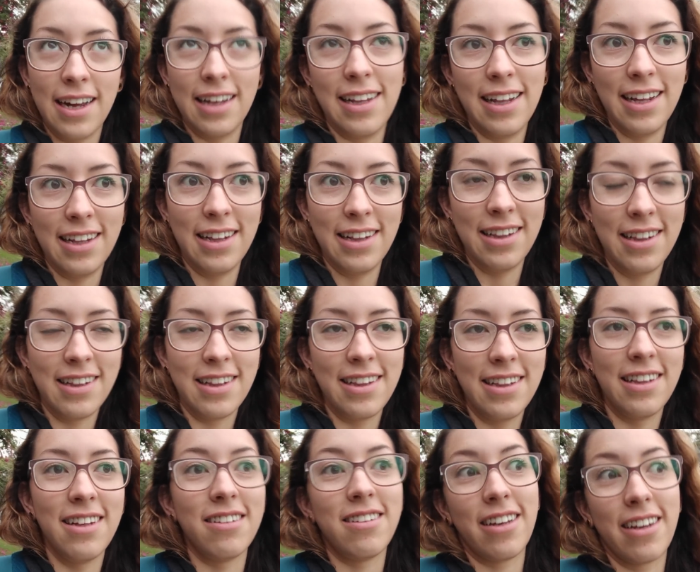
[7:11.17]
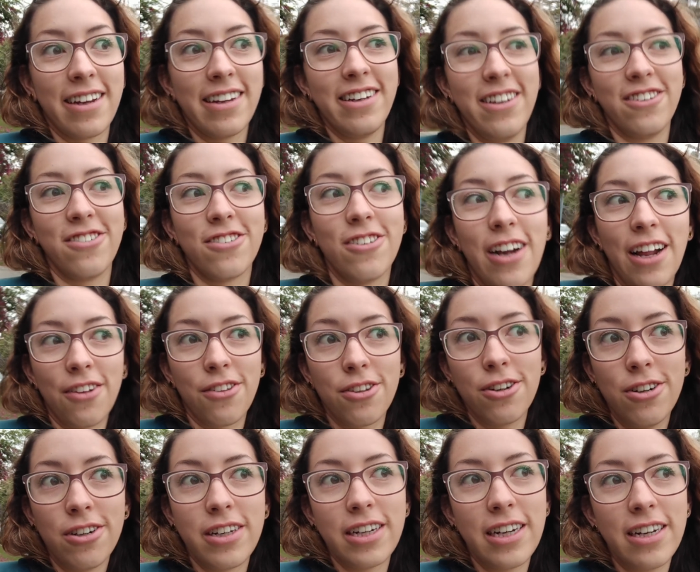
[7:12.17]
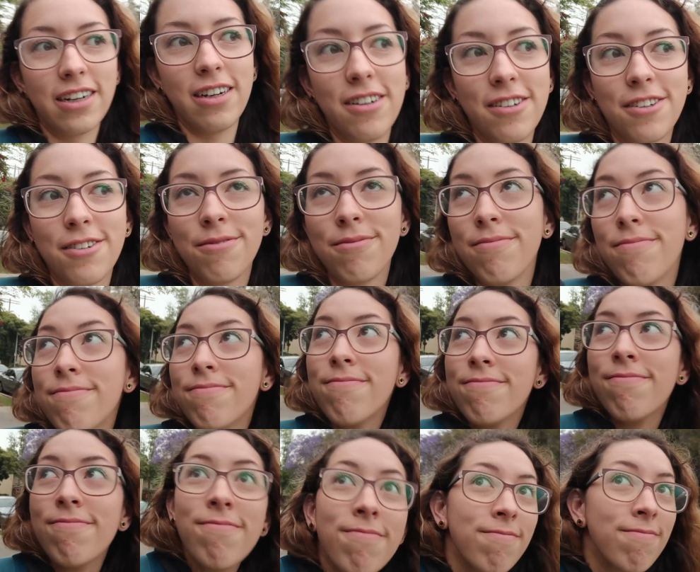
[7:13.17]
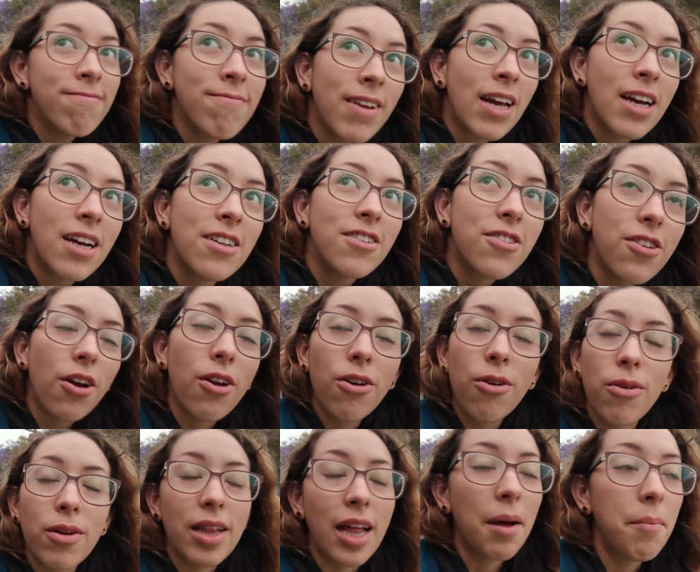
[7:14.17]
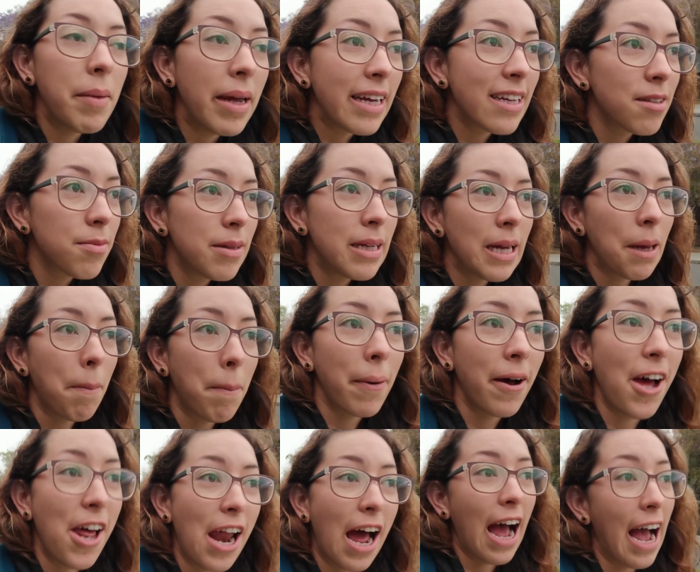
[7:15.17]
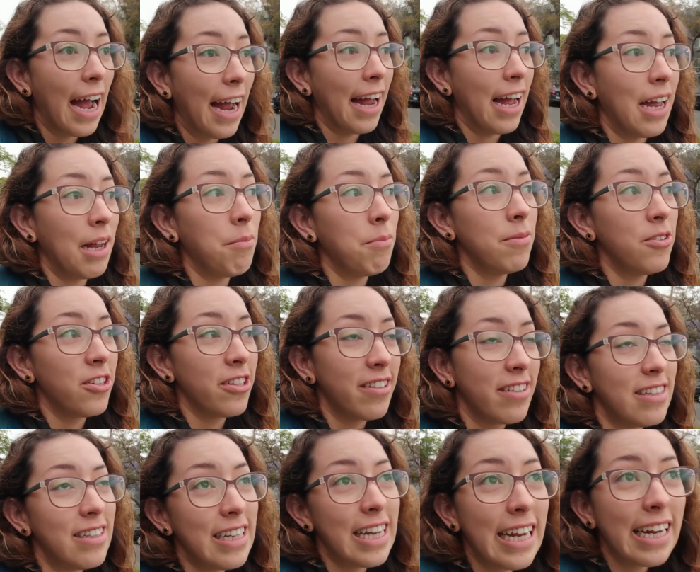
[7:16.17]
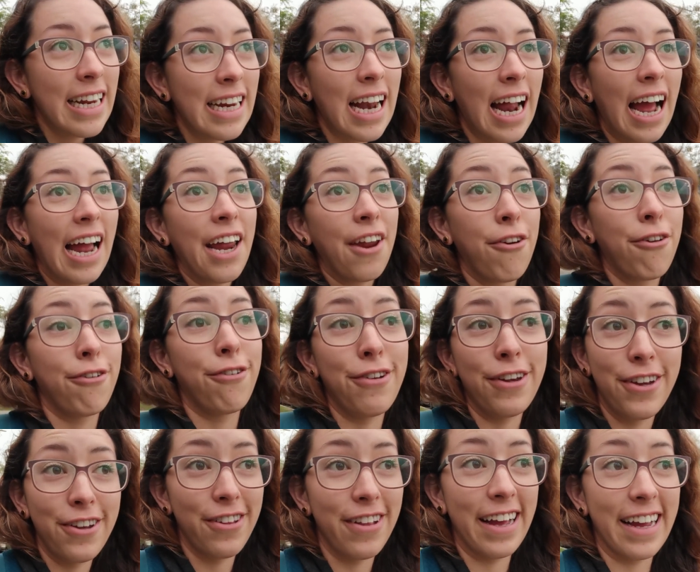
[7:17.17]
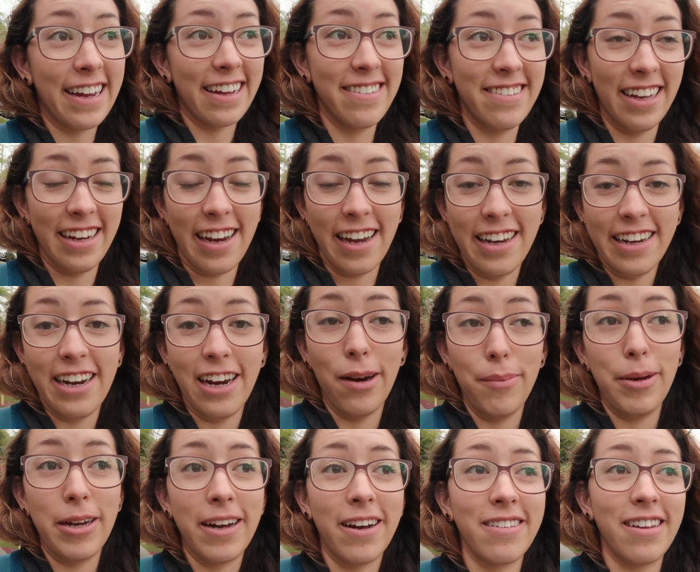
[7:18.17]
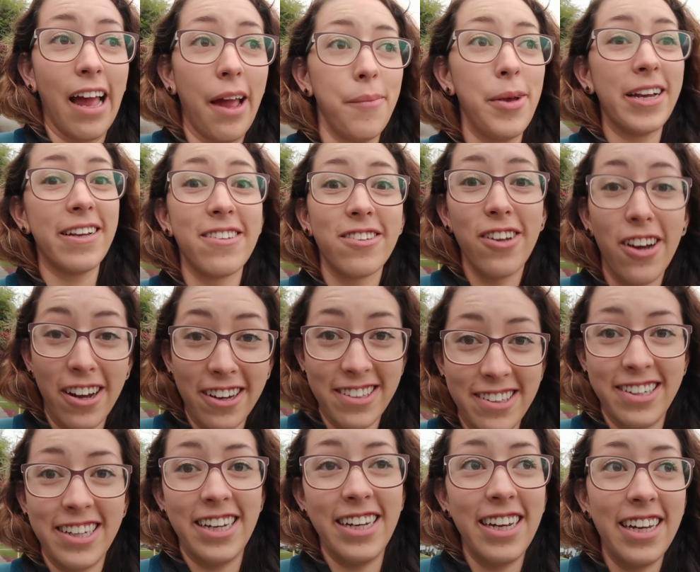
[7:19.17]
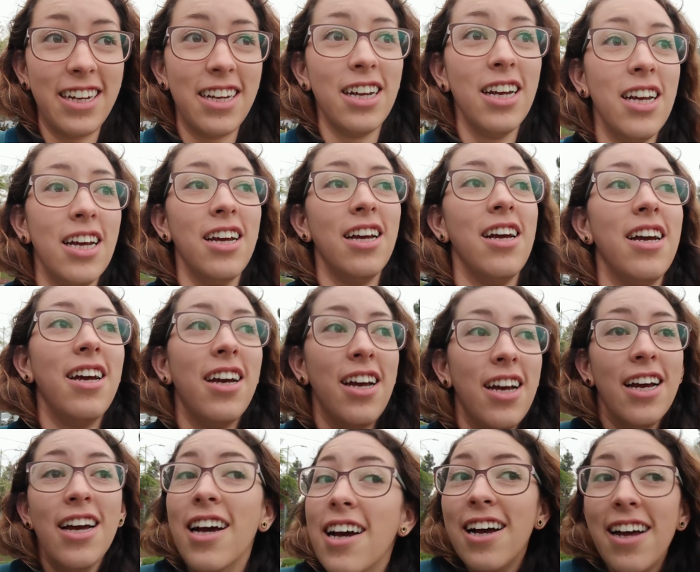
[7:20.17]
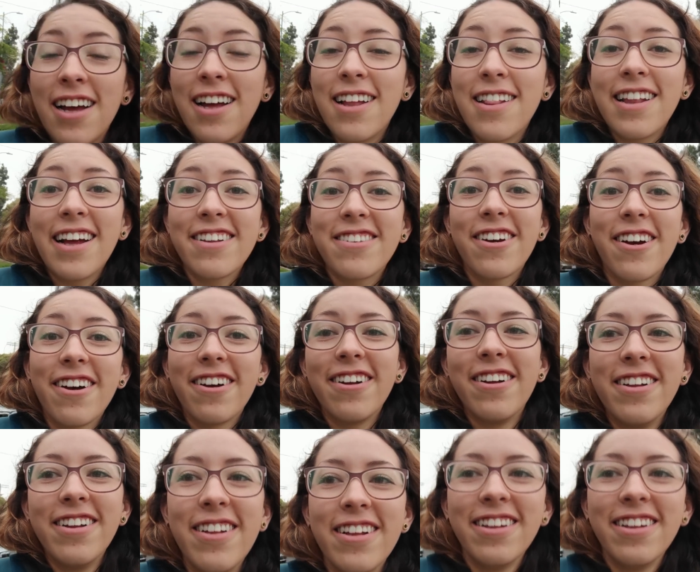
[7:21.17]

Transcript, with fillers: and then the second years are now third years. Don't know what that makes me, but I'm just saying I feel like a second year because I'm exhausted. That's all.